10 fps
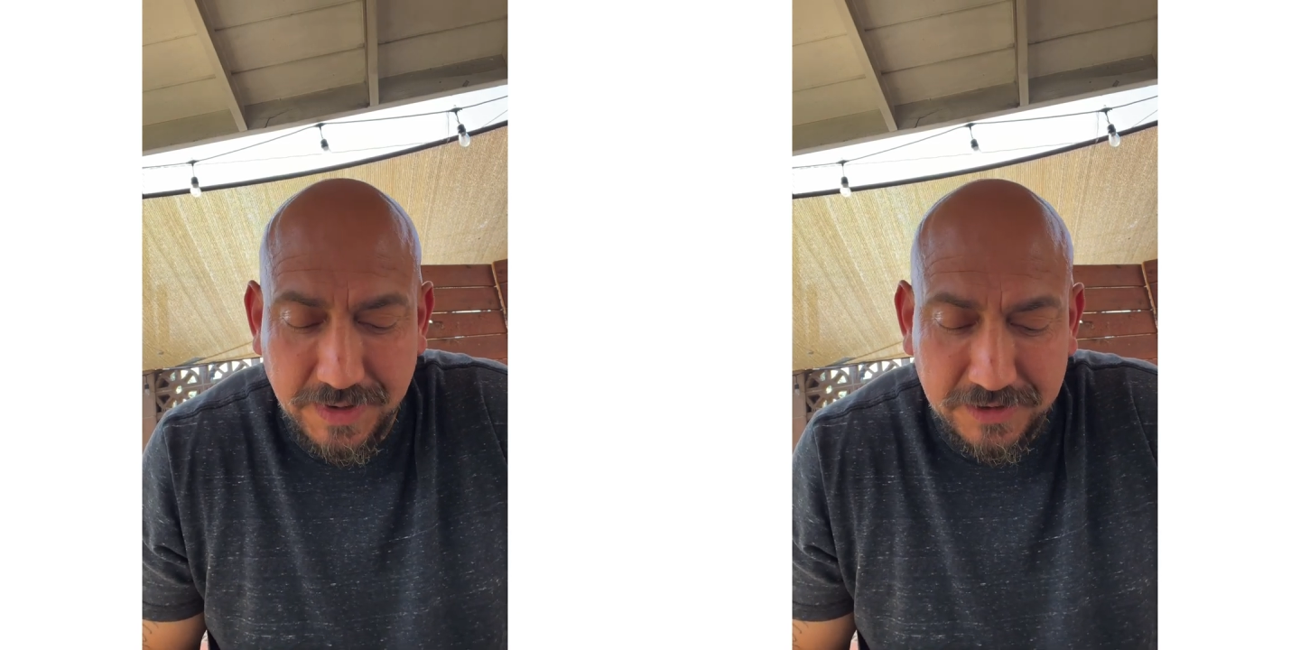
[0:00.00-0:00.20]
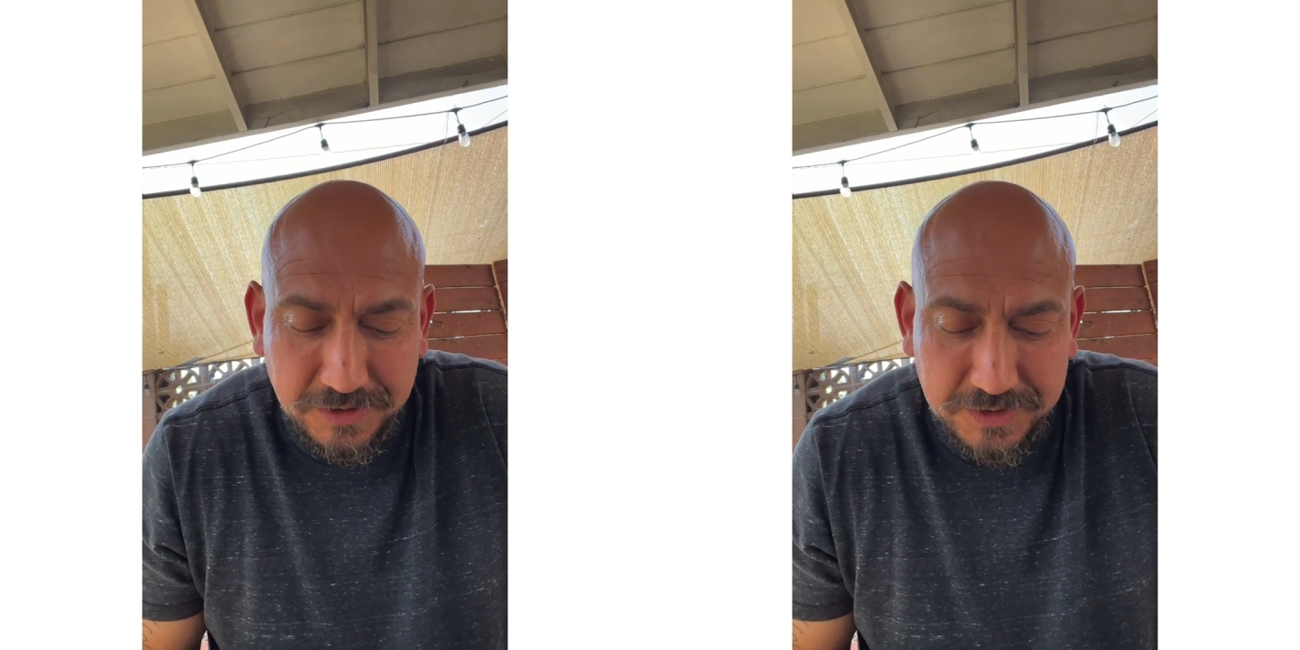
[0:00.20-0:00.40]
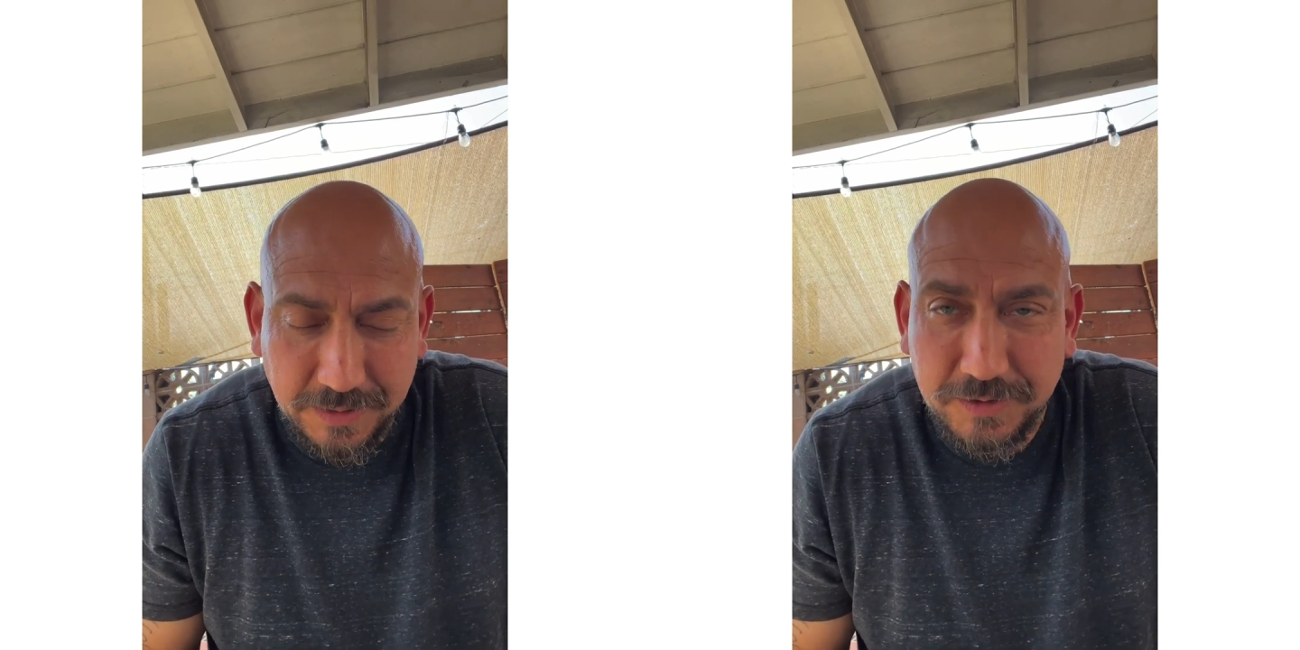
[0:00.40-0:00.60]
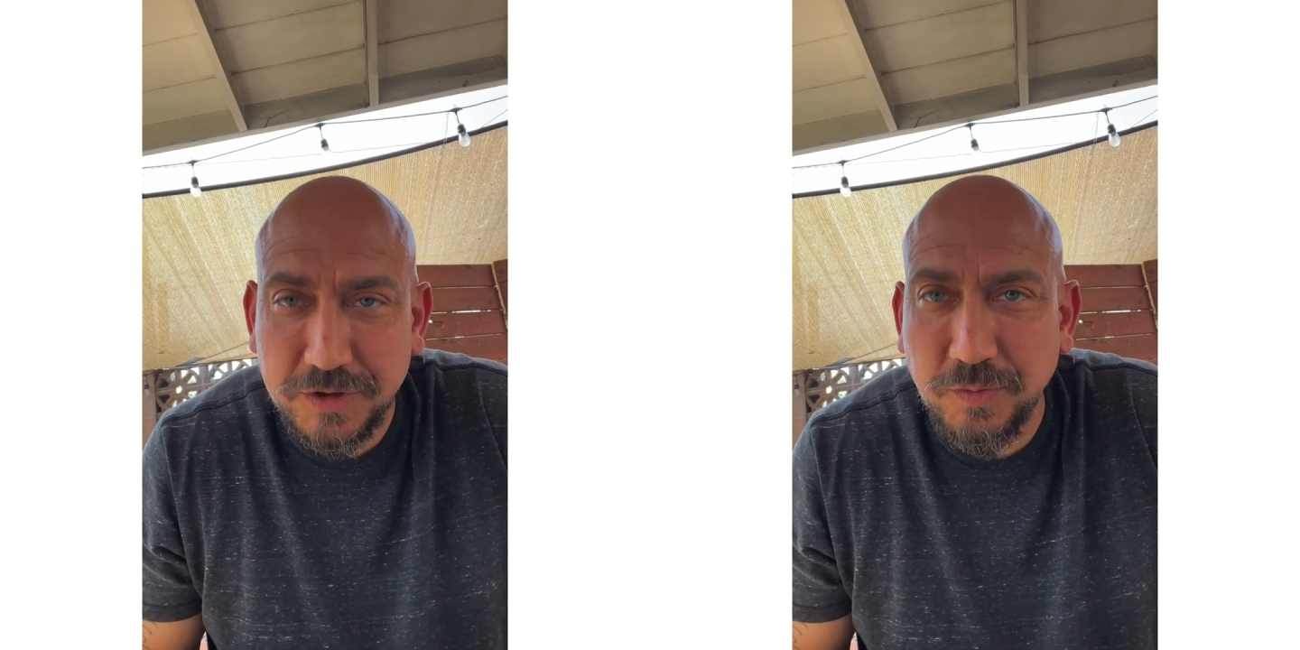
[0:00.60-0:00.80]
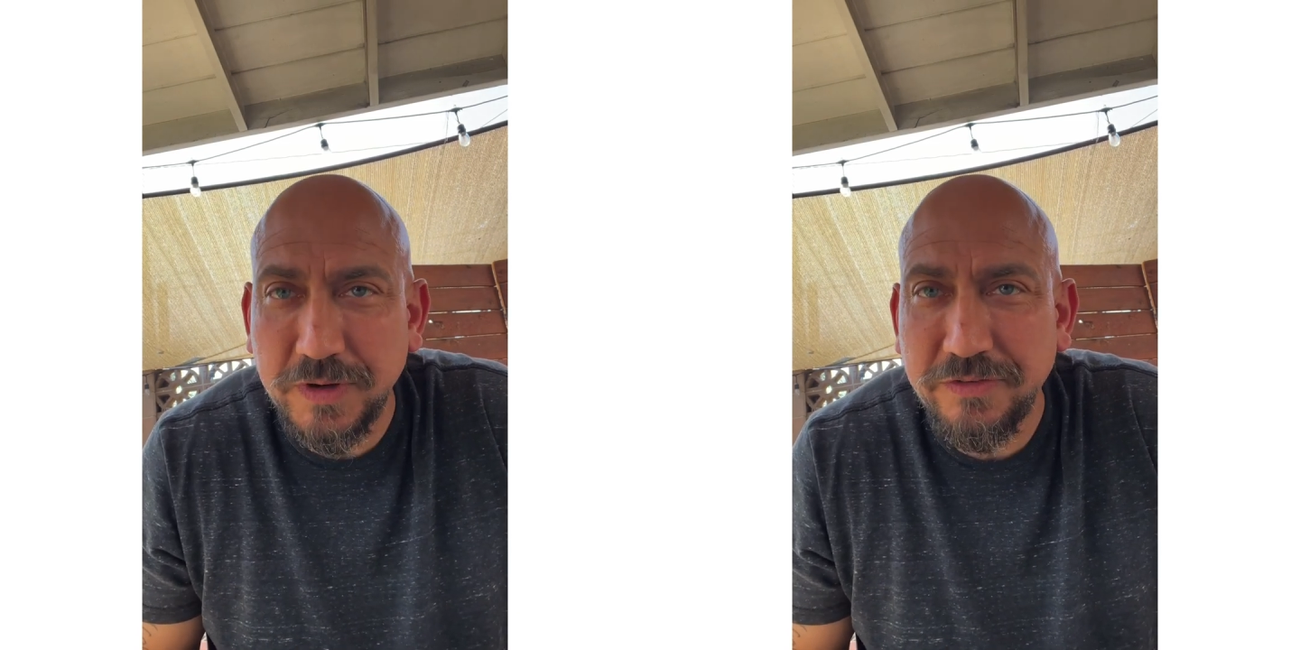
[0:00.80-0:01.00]
Matthew chapter
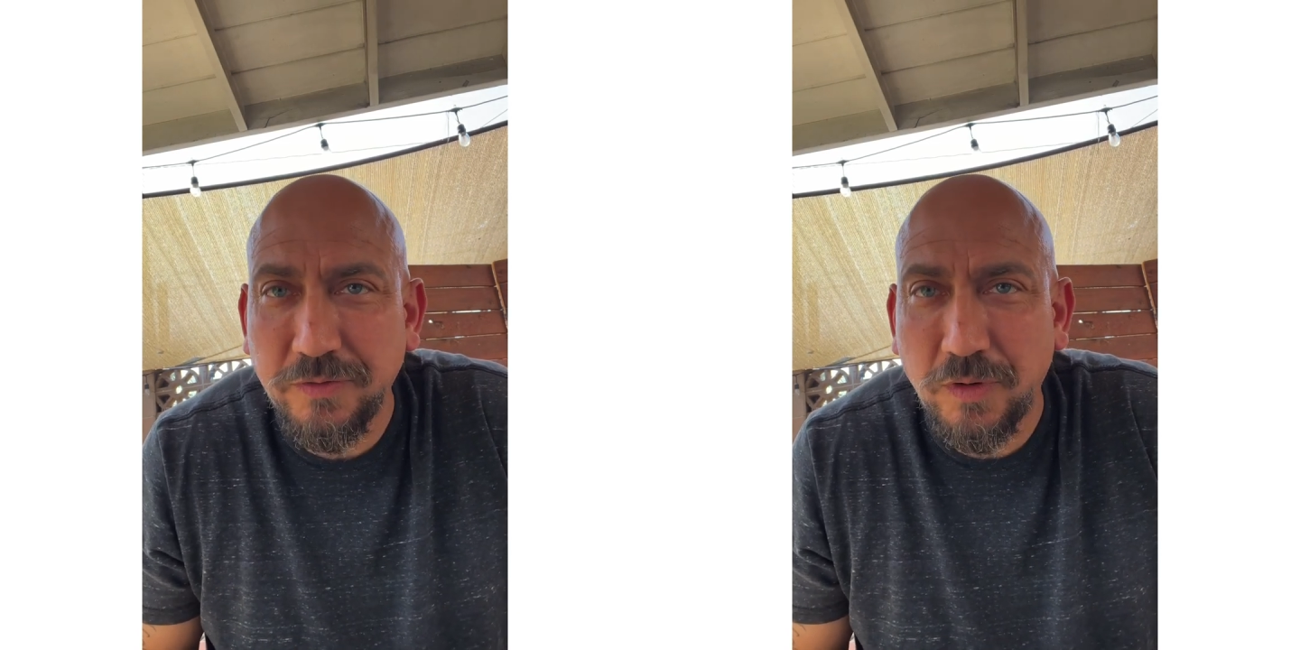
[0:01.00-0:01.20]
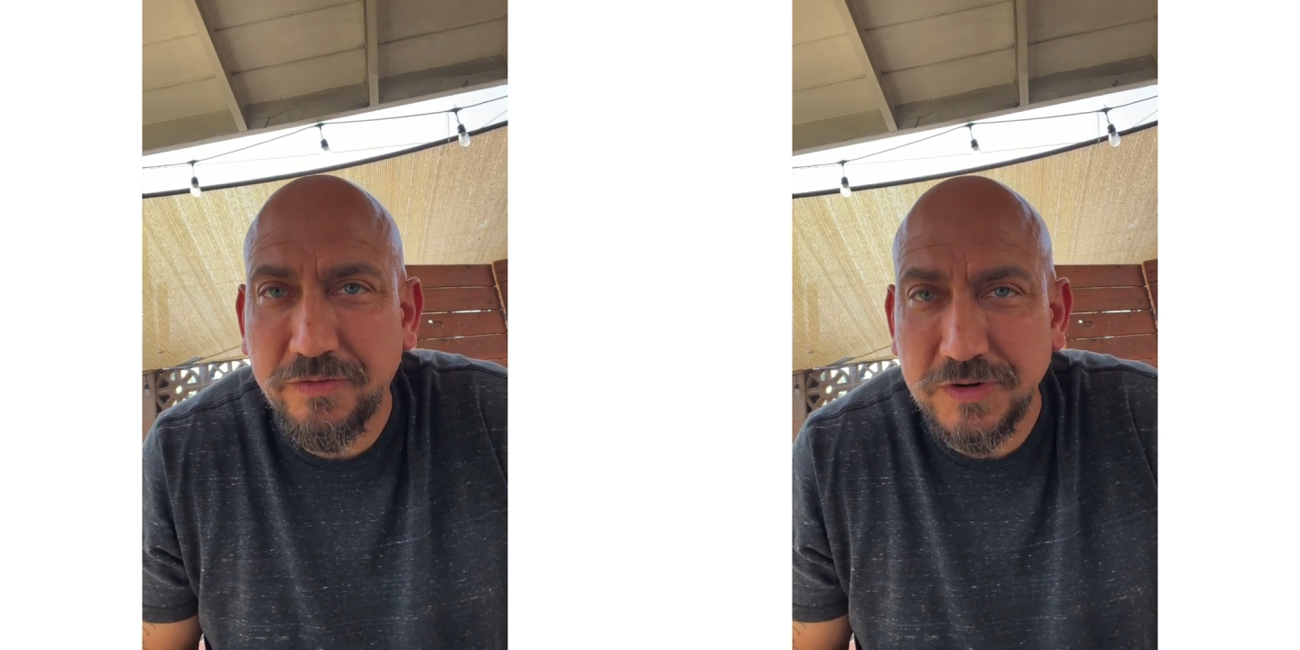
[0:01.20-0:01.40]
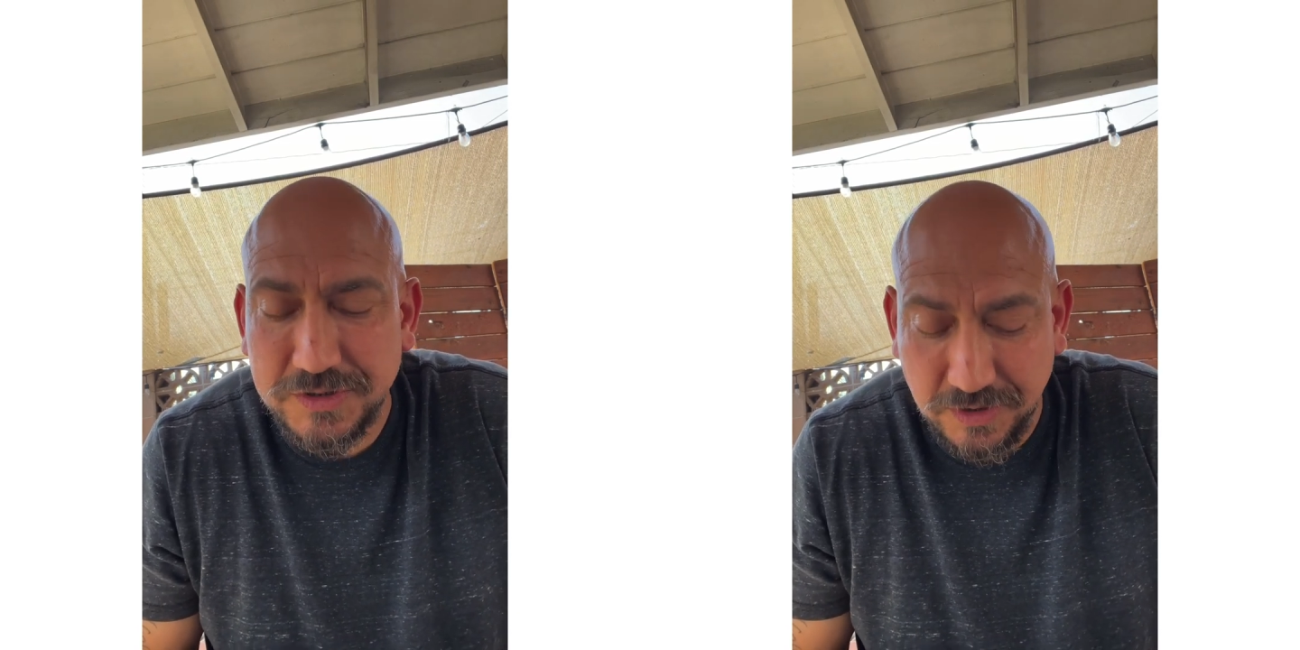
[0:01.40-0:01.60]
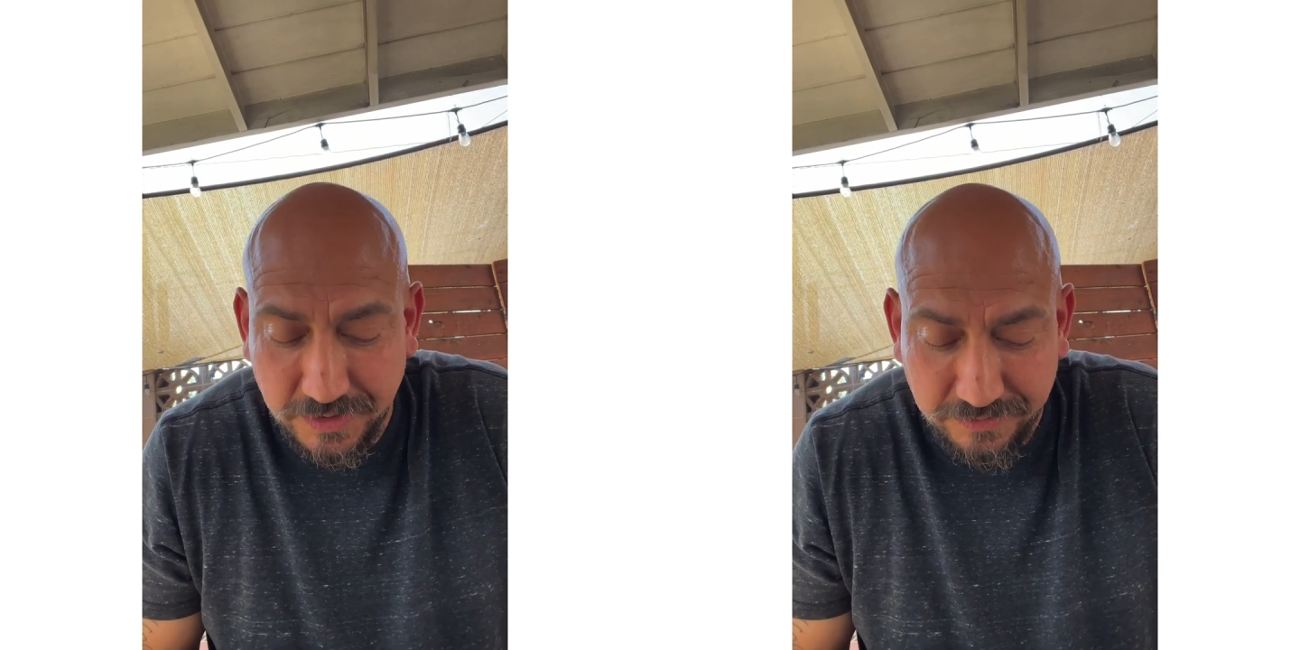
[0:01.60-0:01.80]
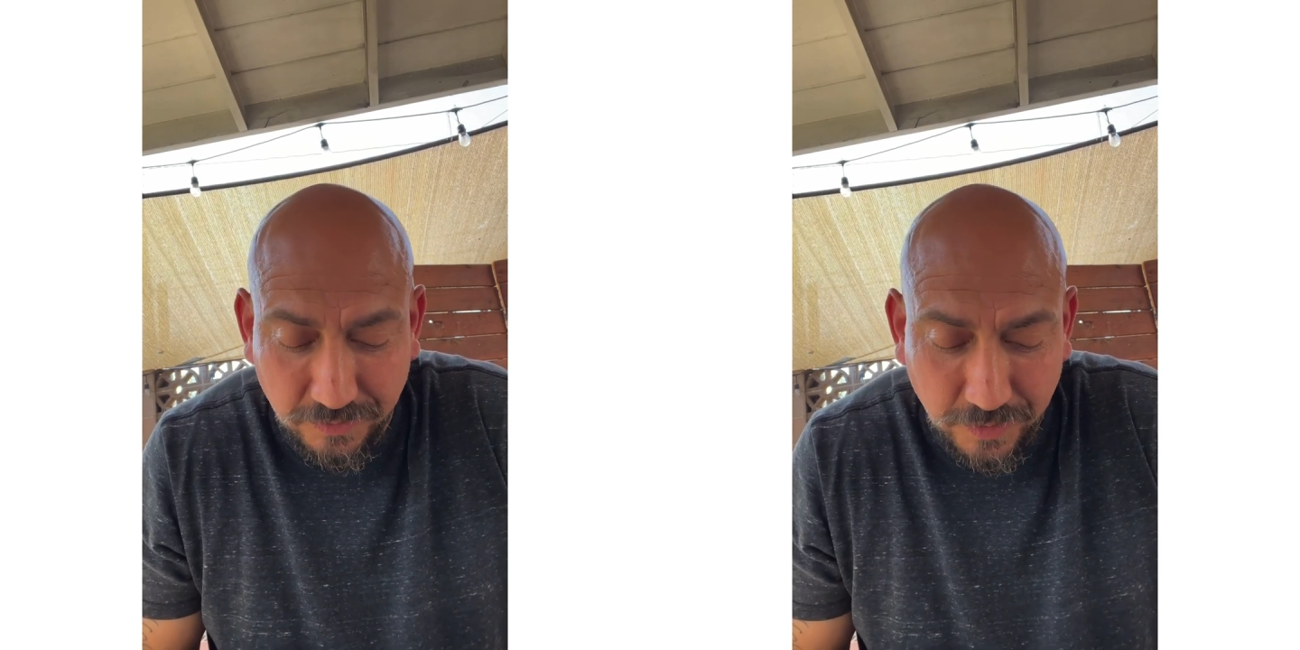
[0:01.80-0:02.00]
24, verse
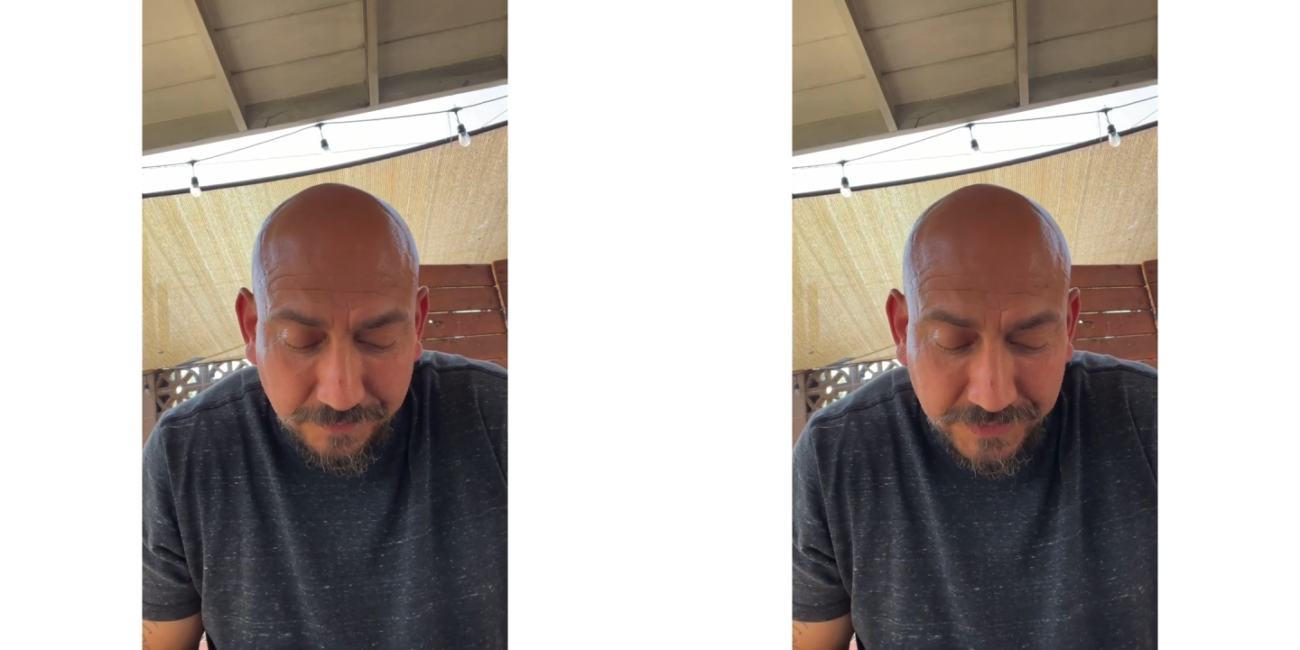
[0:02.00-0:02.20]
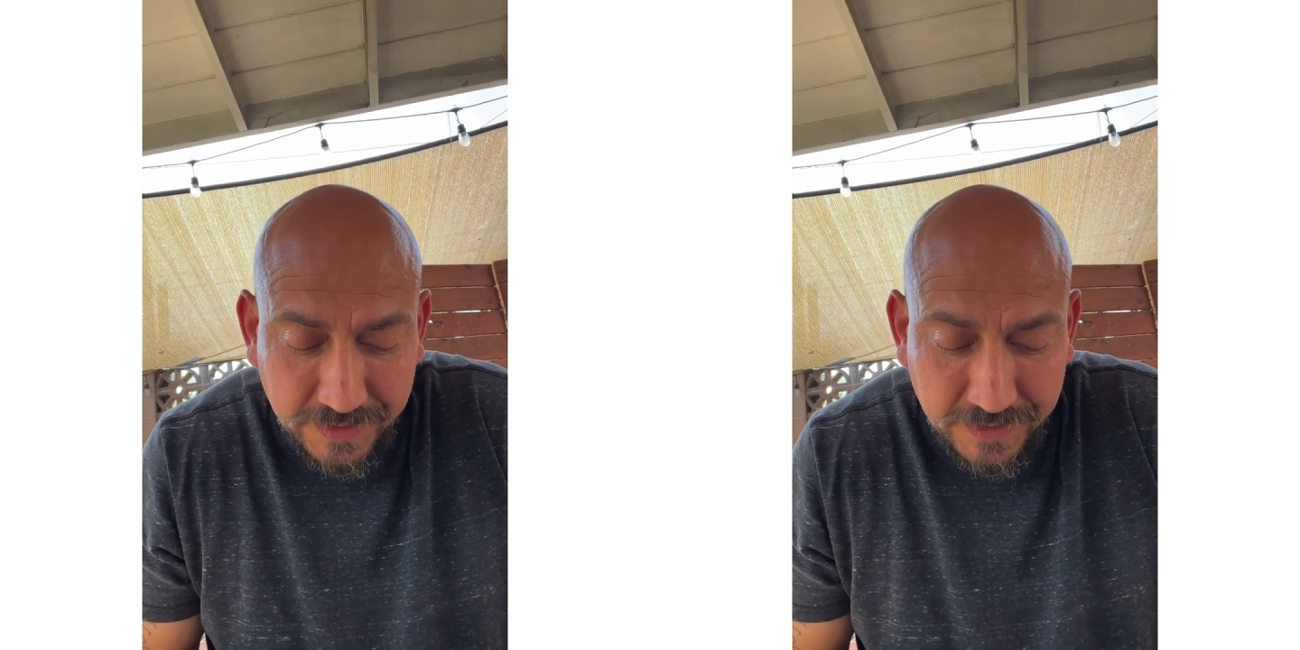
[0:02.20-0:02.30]
34.